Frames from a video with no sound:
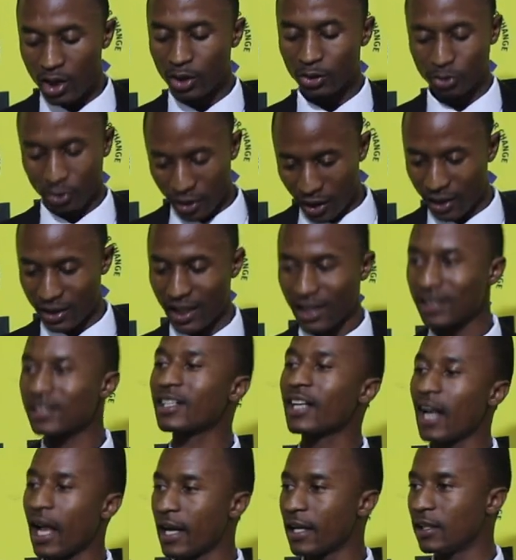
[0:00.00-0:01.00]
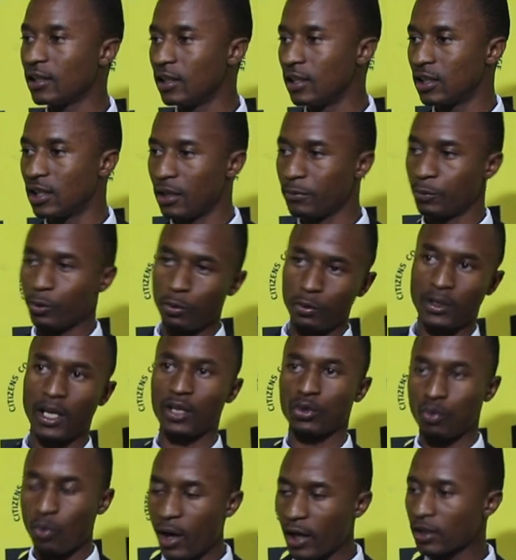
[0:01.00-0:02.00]
so that there is clarity in terms of
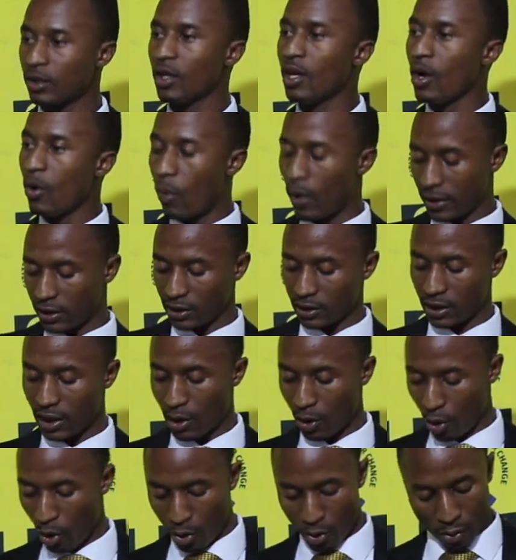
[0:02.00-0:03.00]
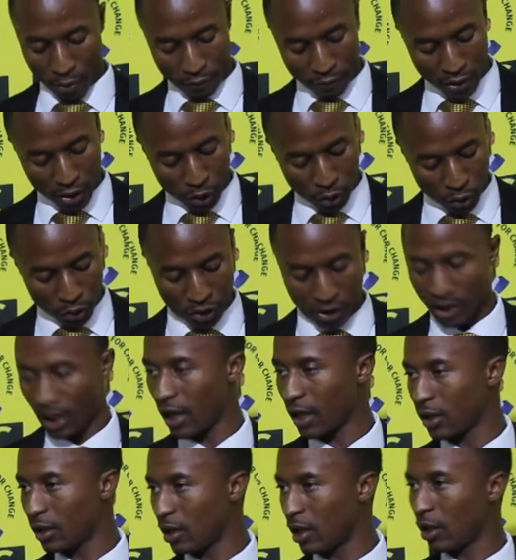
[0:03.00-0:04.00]
does what is the role of the judiciary,